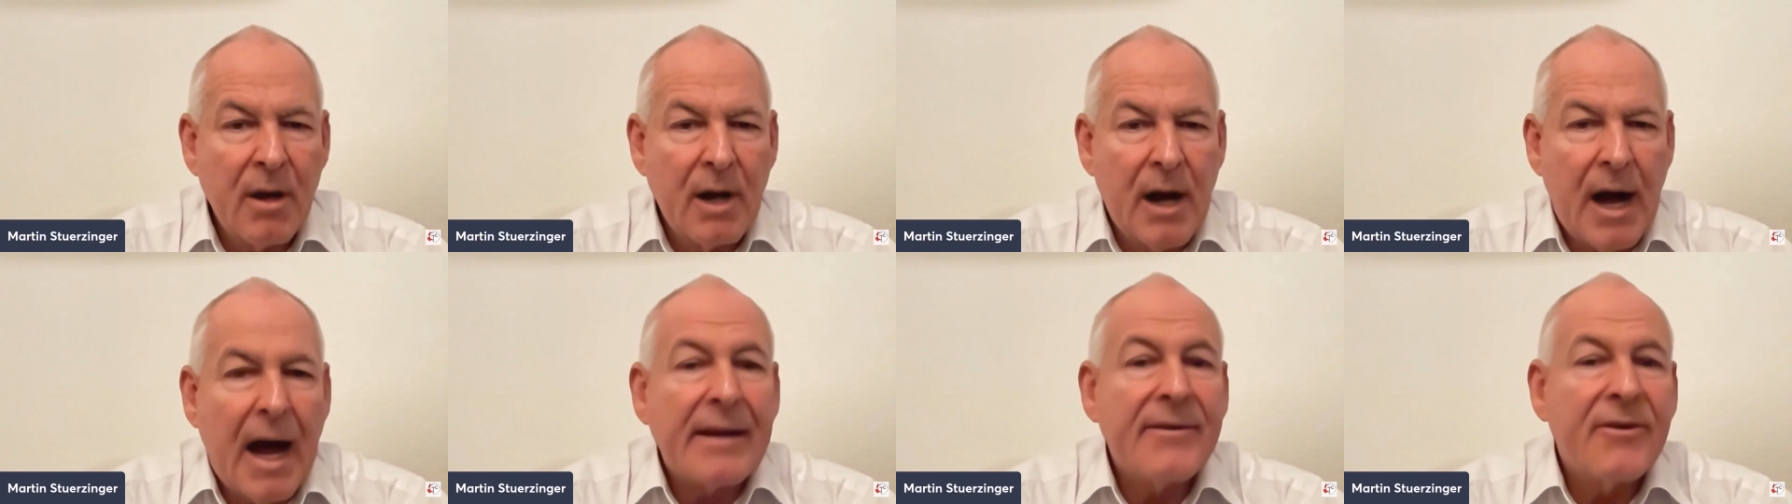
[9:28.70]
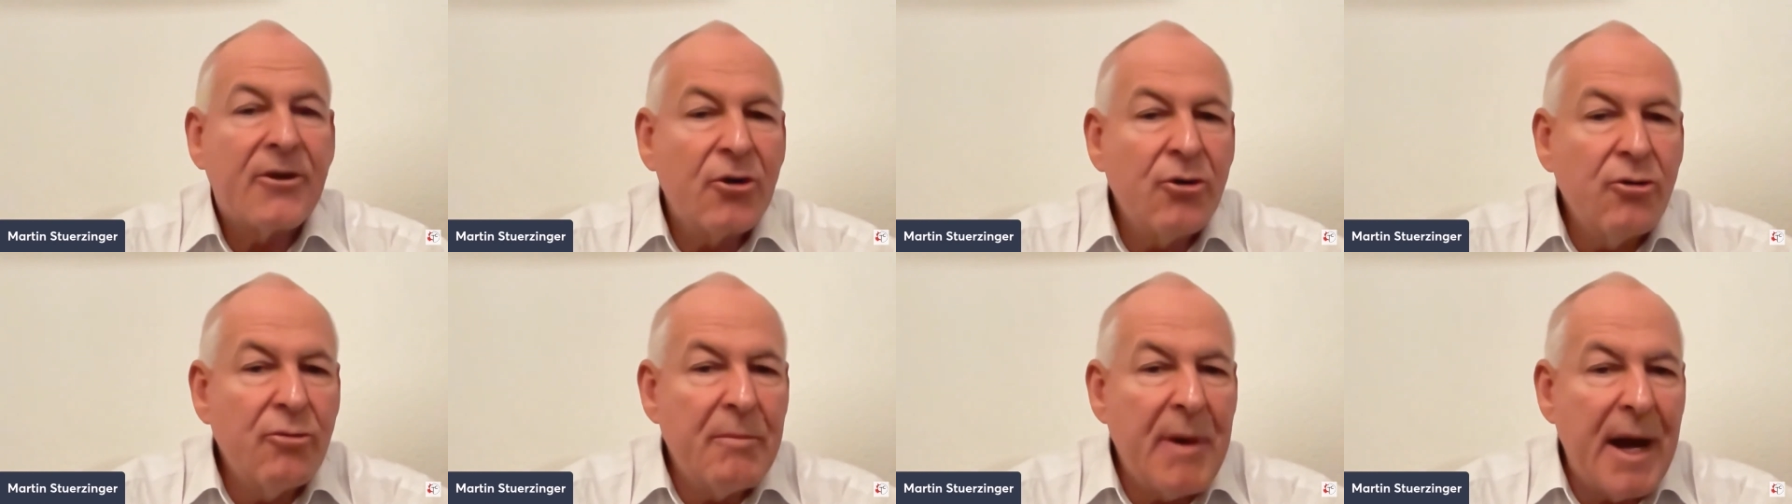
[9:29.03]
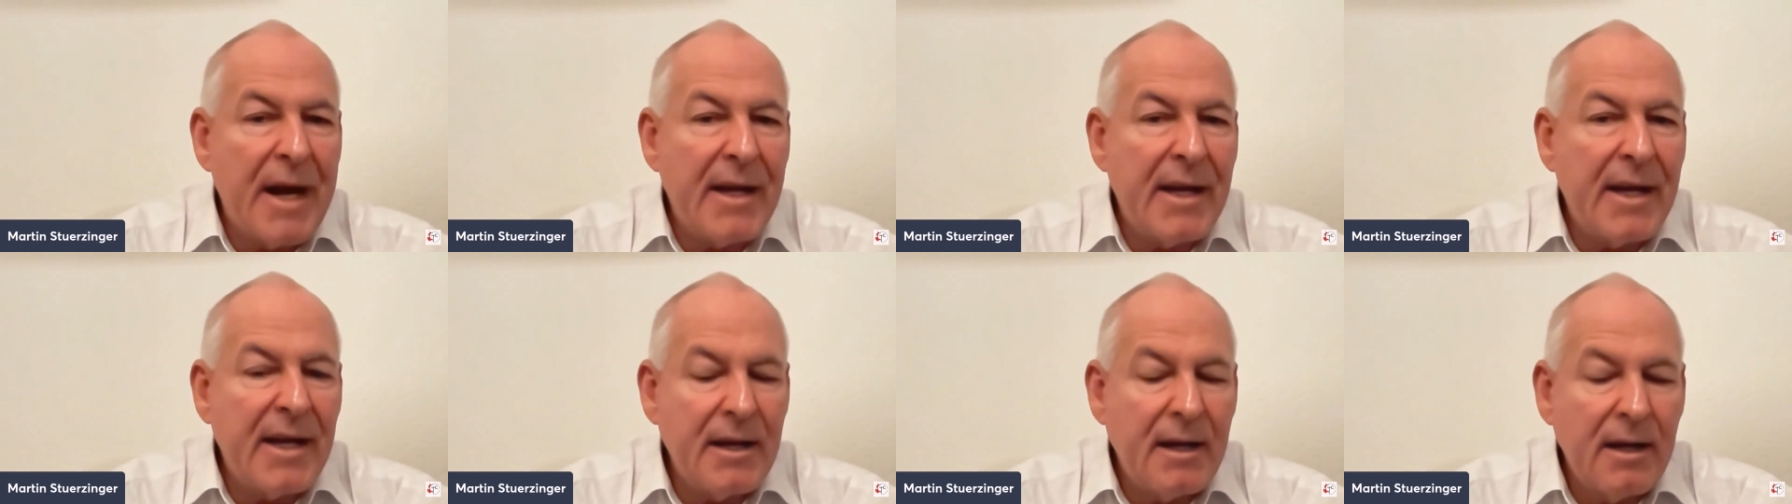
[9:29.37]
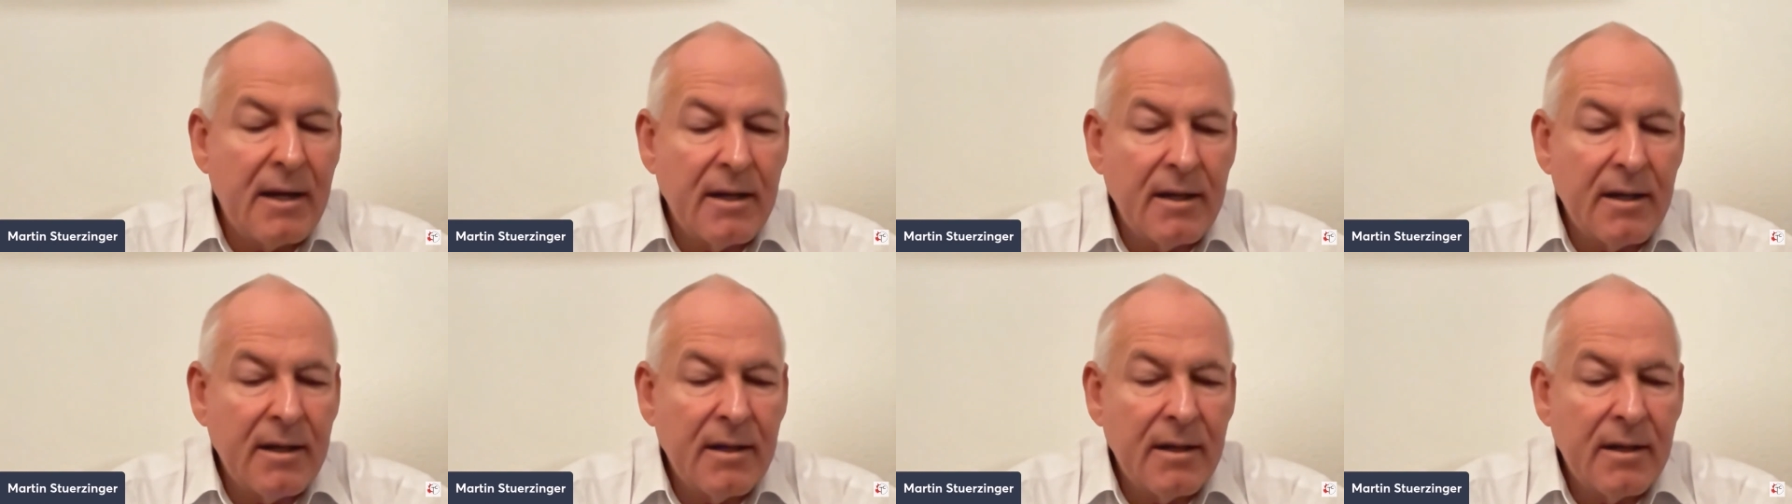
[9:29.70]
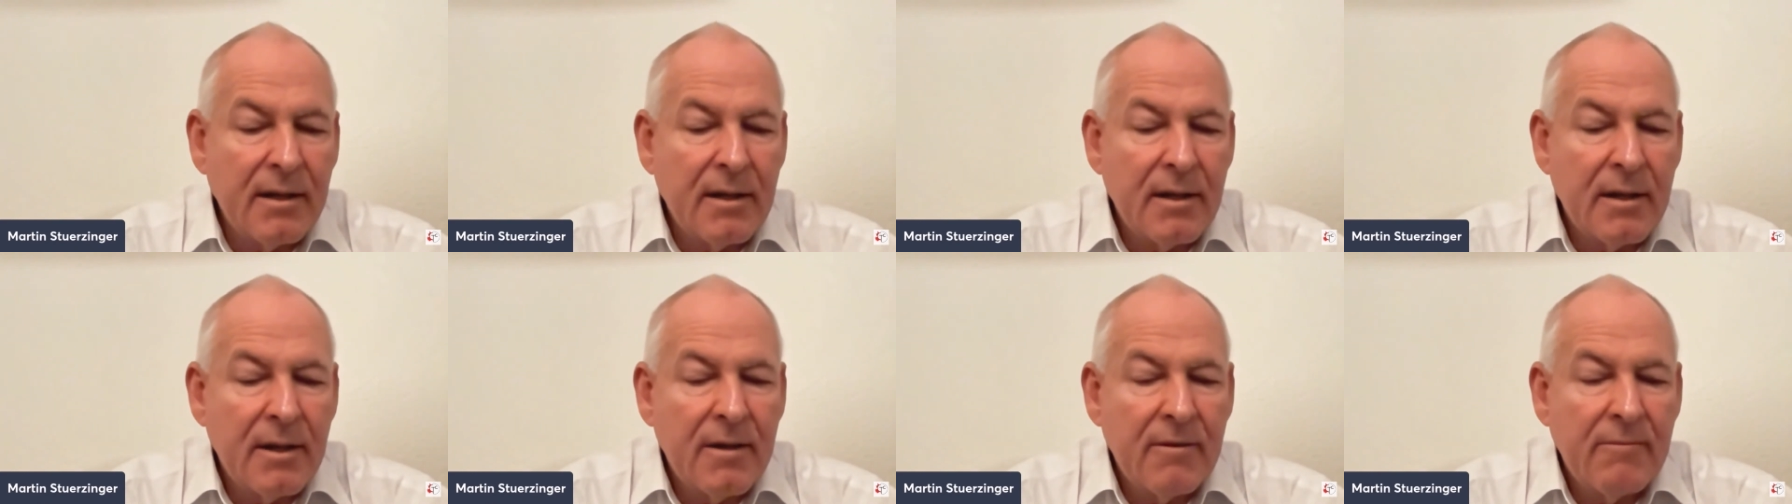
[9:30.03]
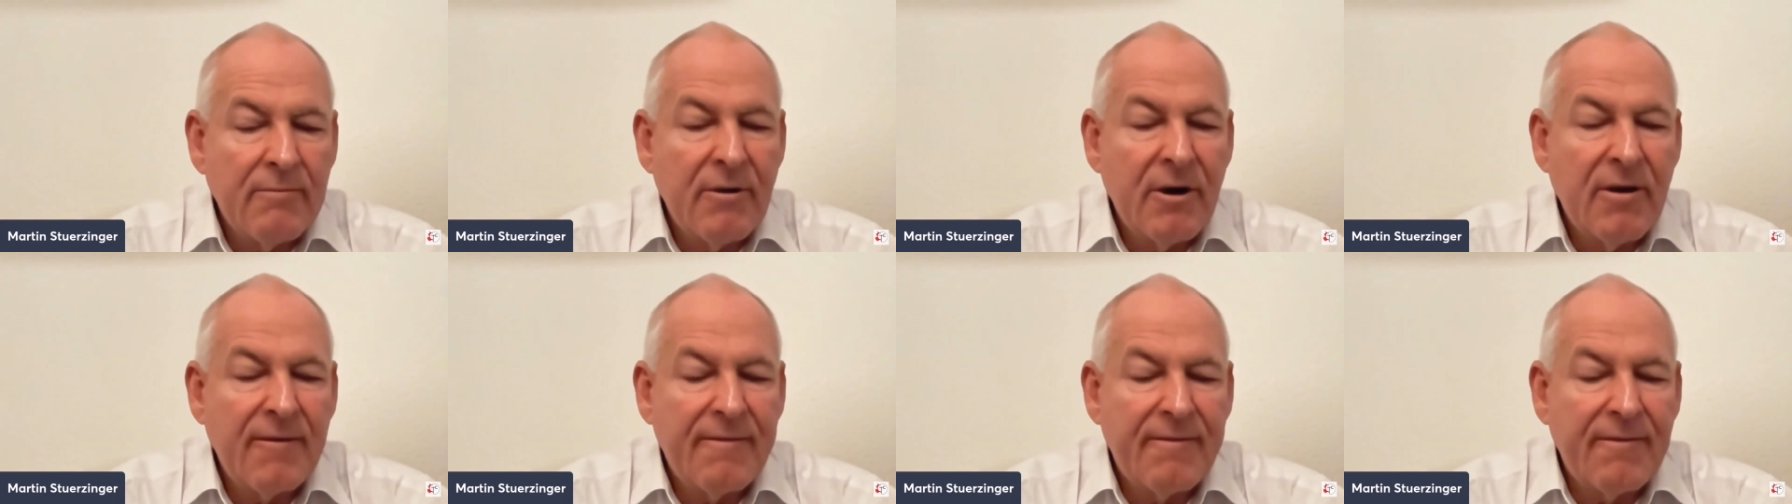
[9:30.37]
And too many
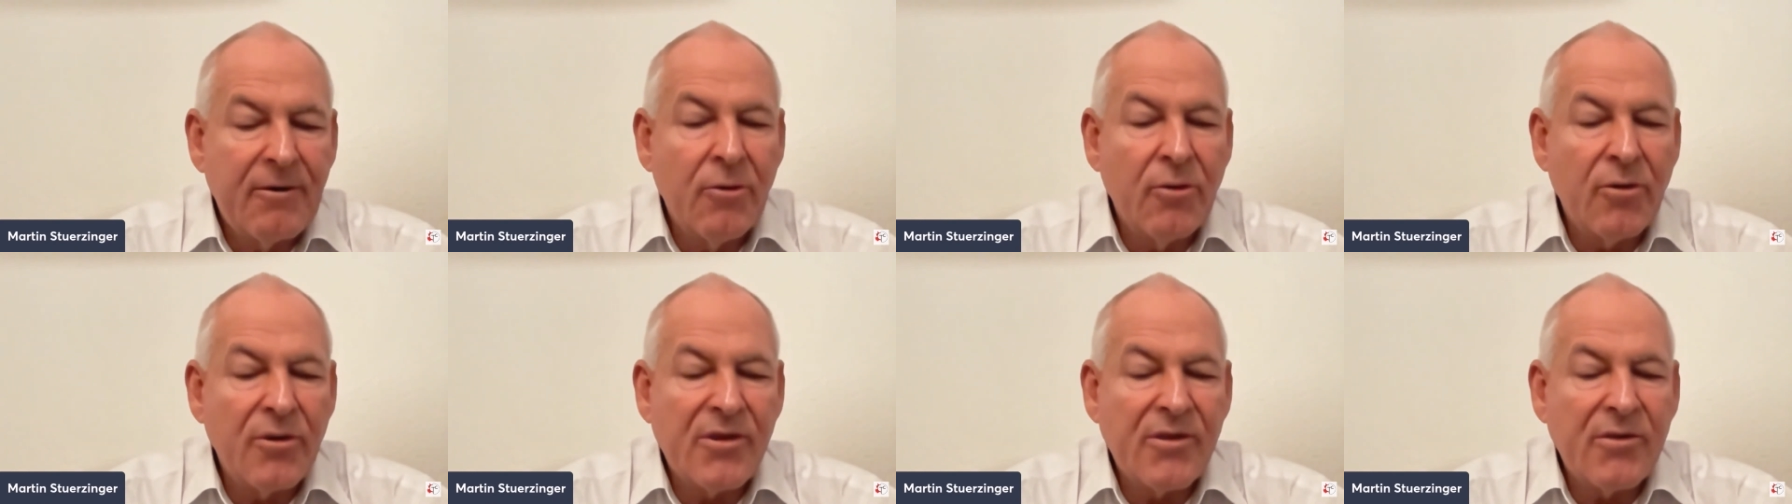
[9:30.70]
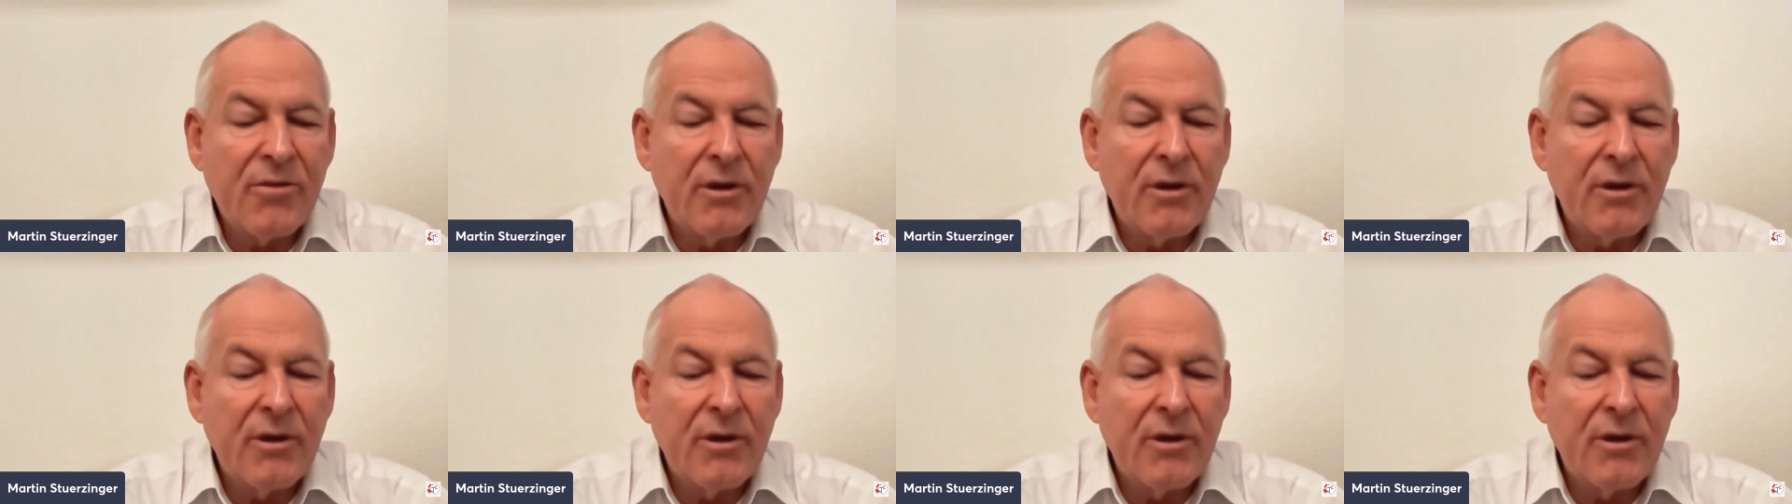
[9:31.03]
were forced